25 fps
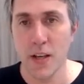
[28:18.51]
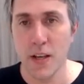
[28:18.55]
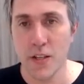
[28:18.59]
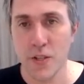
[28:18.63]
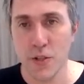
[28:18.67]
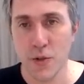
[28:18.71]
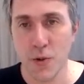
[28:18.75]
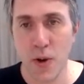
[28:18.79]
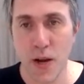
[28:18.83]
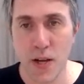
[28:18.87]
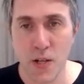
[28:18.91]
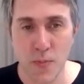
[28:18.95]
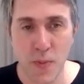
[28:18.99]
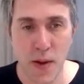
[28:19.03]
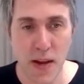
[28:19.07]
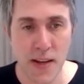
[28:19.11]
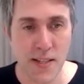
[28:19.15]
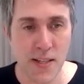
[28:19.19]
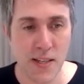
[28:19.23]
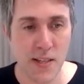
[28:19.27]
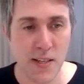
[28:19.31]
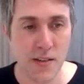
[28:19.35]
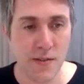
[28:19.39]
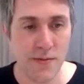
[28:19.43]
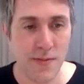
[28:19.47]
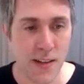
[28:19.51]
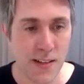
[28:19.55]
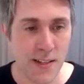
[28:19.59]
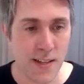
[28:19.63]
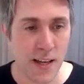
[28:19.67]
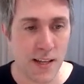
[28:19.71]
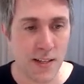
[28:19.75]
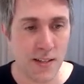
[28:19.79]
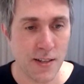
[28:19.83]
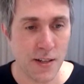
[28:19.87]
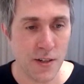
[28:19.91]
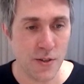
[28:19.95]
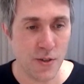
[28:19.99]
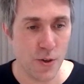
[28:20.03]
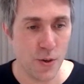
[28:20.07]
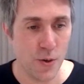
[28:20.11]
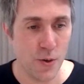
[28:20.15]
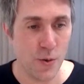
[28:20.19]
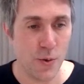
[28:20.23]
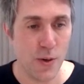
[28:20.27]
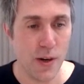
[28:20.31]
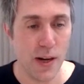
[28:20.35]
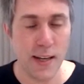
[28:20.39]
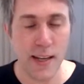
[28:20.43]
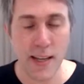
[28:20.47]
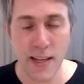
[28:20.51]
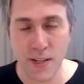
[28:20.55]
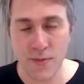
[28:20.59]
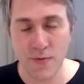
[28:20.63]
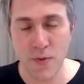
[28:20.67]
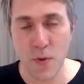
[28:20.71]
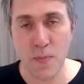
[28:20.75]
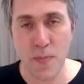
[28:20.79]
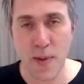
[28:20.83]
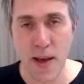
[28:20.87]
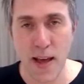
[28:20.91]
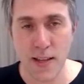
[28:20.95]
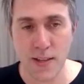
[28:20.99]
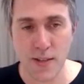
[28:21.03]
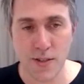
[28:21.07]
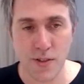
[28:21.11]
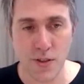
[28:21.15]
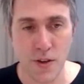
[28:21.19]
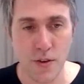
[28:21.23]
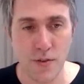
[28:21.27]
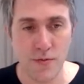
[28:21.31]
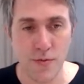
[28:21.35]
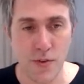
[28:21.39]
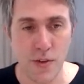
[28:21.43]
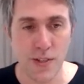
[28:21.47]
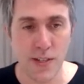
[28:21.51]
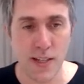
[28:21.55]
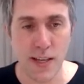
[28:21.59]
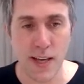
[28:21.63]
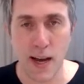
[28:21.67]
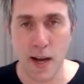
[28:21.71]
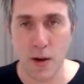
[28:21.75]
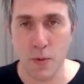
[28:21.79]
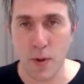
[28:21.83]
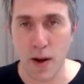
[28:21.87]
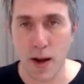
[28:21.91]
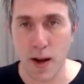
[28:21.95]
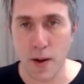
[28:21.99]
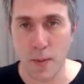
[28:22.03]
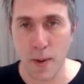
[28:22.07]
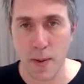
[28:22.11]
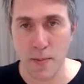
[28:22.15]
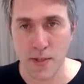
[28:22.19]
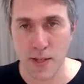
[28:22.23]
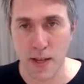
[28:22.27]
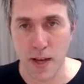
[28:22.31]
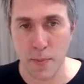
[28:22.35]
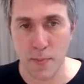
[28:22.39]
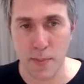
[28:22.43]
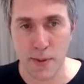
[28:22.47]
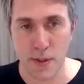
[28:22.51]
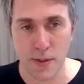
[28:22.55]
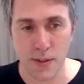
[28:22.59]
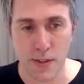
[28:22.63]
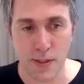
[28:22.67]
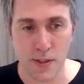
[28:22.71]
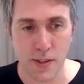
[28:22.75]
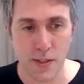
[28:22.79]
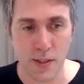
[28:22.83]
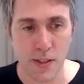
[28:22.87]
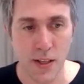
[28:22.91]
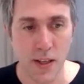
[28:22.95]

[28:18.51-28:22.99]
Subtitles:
Squarespace is a fantastic tool, and it is the best of the DIY website builders.